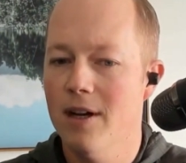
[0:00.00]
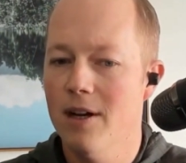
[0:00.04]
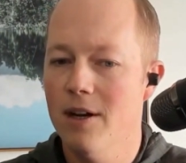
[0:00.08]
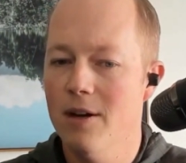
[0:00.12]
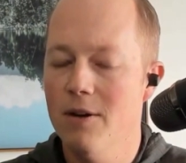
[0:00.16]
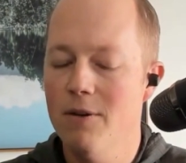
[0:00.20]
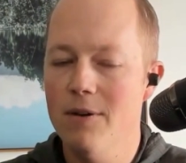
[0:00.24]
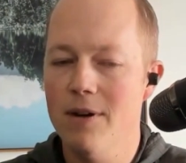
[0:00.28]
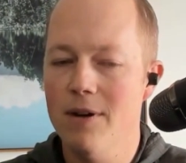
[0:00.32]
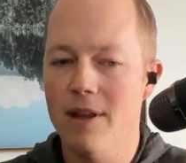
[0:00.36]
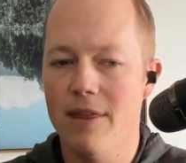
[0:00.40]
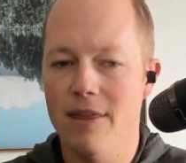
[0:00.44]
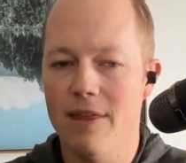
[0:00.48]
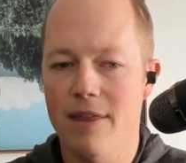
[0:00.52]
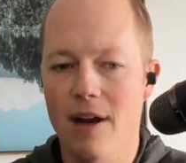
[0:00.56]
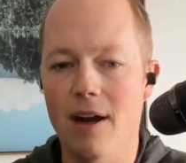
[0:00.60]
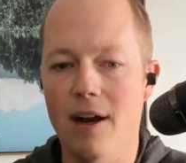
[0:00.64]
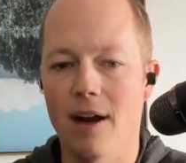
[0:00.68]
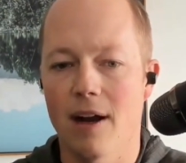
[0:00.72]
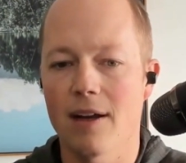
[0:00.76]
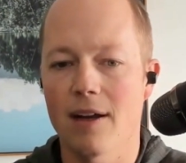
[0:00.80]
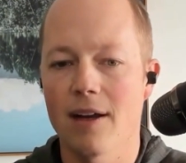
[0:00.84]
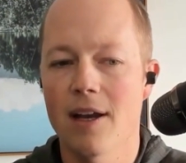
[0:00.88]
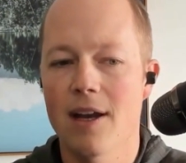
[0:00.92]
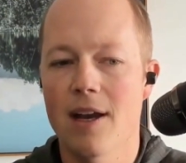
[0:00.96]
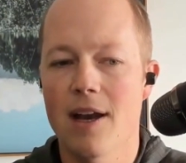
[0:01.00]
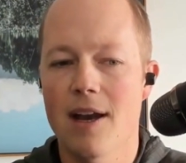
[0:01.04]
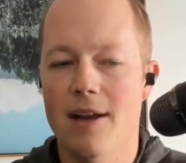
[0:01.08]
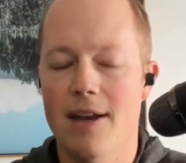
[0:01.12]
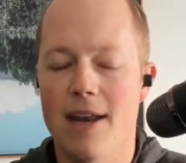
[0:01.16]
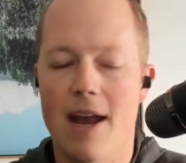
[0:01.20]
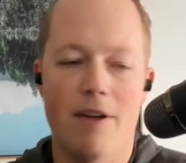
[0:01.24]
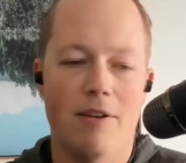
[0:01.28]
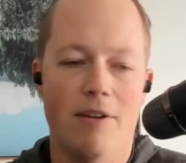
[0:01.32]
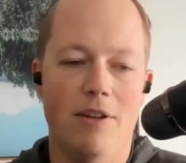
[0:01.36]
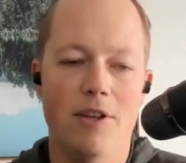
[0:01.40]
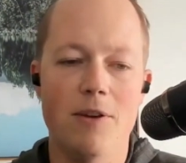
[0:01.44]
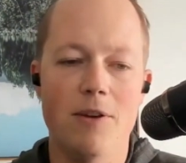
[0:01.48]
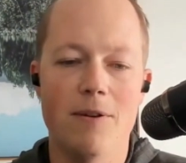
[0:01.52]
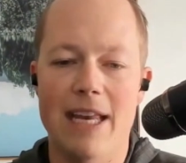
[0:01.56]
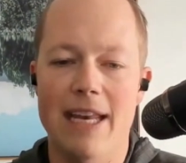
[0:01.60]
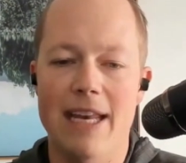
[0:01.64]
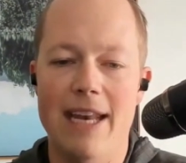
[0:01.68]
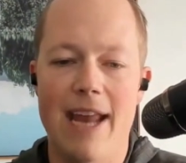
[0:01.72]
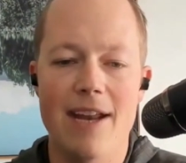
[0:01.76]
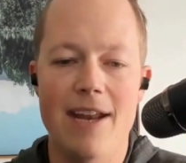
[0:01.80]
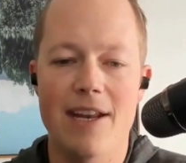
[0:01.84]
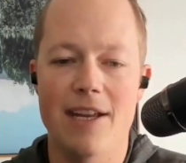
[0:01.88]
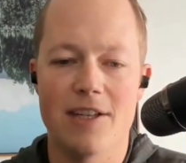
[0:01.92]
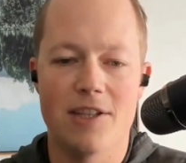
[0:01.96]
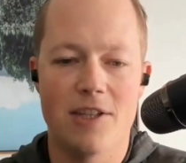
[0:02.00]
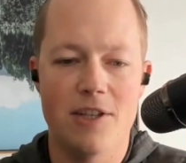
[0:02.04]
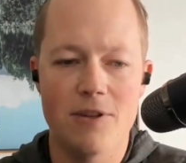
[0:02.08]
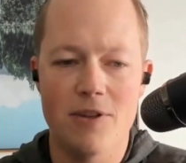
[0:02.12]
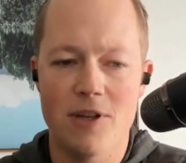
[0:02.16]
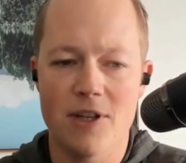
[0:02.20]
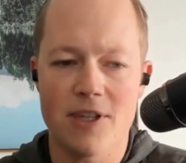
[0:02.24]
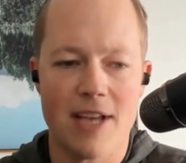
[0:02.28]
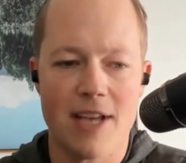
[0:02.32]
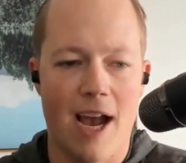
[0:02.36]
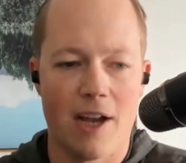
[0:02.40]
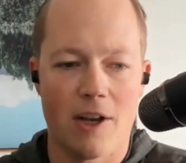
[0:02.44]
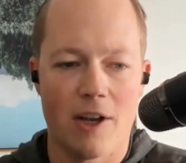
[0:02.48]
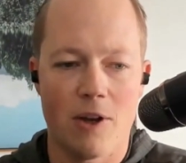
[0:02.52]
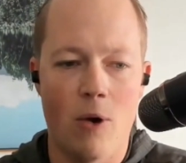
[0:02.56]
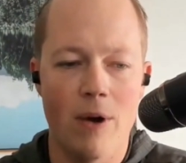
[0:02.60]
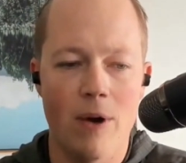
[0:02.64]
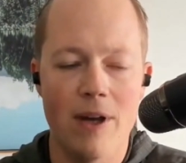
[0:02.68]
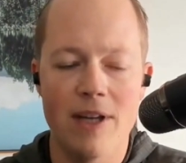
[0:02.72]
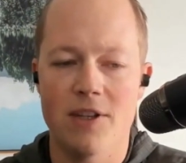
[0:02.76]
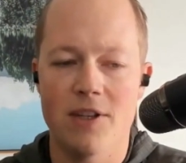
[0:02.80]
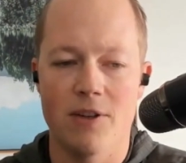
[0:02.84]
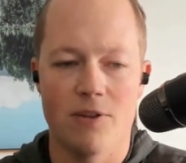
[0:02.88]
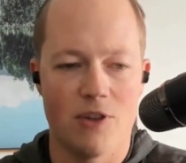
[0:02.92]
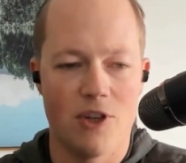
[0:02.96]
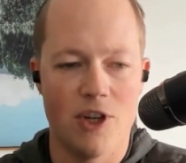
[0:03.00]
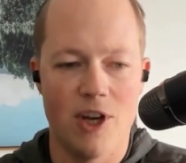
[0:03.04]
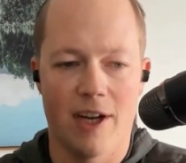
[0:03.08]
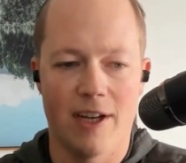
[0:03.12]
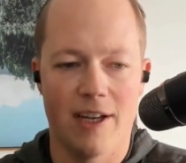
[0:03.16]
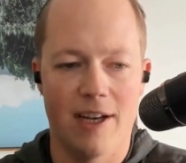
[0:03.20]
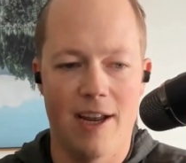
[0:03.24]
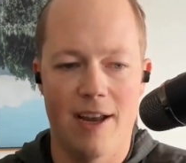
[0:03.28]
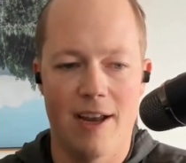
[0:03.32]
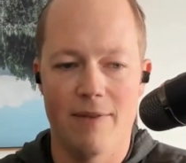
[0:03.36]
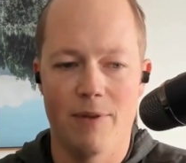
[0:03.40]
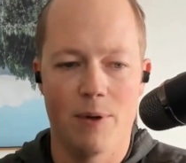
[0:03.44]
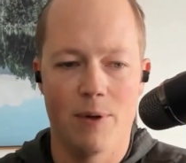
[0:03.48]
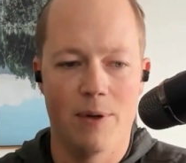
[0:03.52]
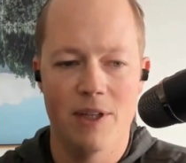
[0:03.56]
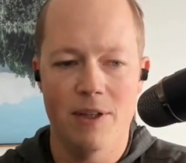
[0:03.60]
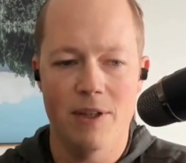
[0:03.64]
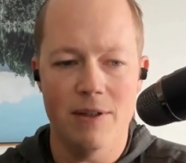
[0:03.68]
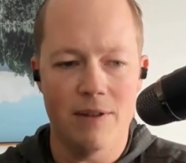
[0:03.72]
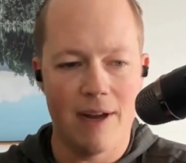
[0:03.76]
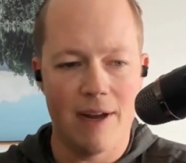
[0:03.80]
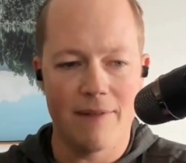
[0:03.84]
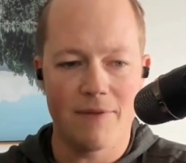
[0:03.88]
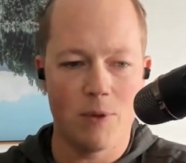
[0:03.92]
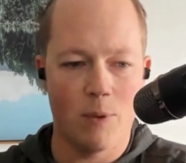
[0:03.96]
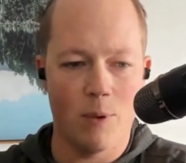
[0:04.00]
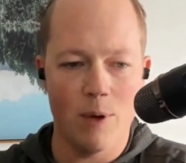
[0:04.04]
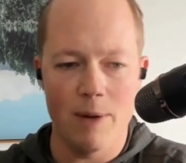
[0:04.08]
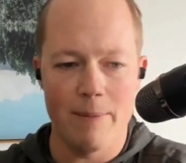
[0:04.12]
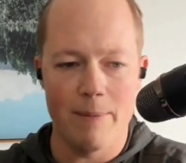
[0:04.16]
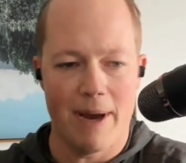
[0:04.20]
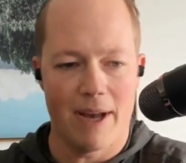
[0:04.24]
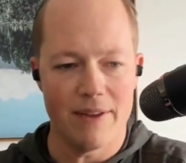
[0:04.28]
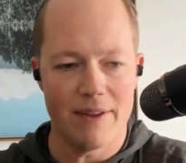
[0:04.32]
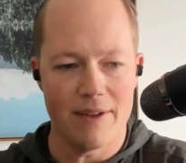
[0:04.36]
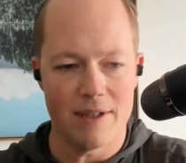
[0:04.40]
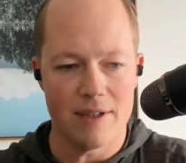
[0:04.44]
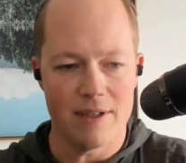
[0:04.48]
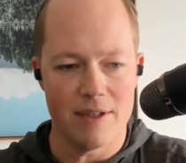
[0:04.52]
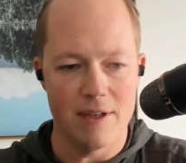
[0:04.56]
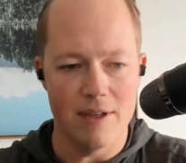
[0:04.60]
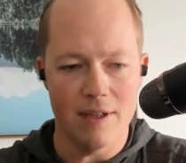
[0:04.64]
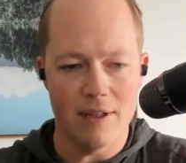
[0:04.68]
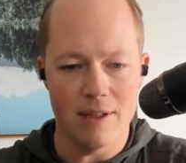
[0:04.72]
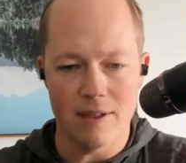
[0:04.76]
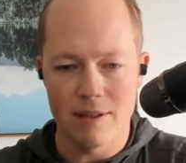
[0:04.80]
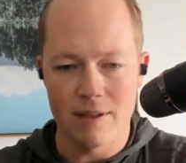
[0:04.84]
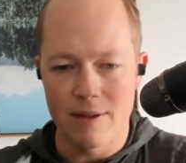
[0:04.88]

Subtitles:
Who'd have thunk? Now, you Canadians, you just got coins you're chucking at everyone. You don't have to worry about this, do you?